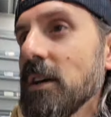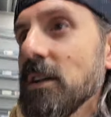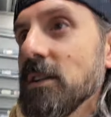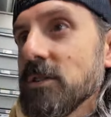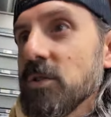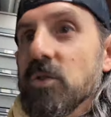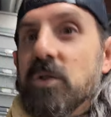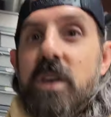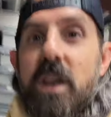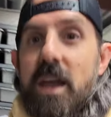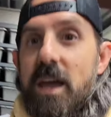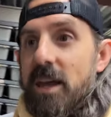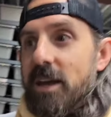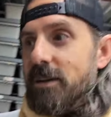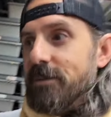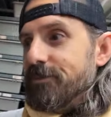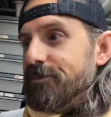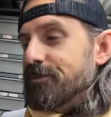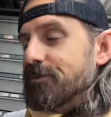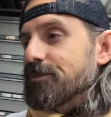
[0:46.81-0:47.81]
So
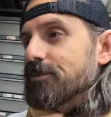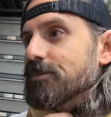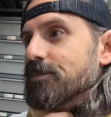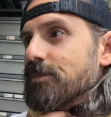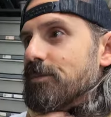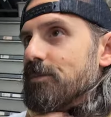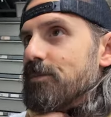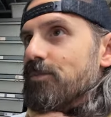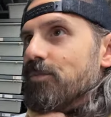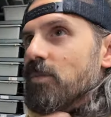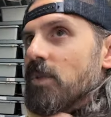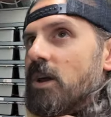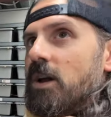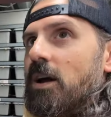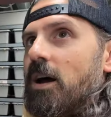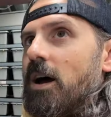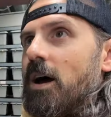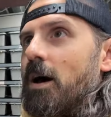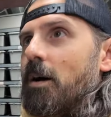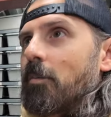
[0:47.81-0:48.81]
today,
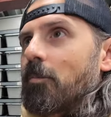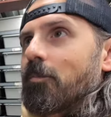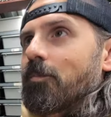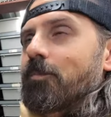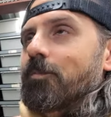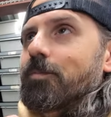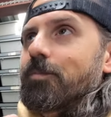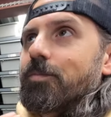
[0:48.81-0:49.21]
I